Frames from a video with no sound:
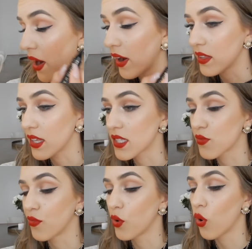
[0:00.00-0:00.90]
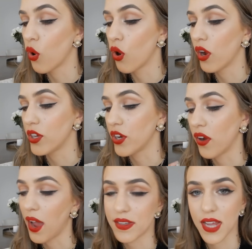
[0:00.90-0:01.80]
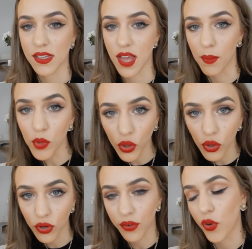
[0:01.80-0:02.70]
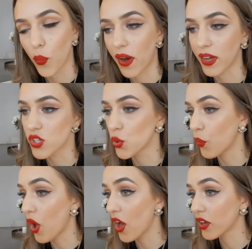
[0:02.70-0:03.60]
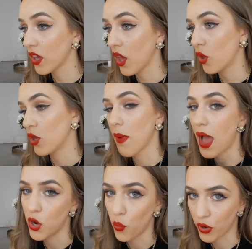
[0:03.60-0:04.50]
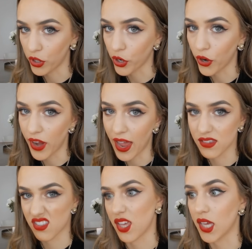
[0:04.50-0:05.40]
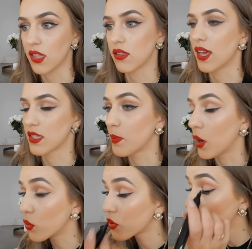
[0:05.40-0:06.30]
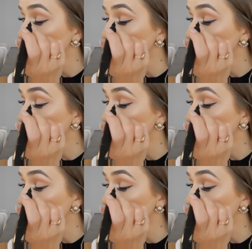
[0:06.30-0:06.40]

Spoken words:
wearing this for, you know, a daytime look, or if you're wearing it to work, you might not want to go as thick and as bold.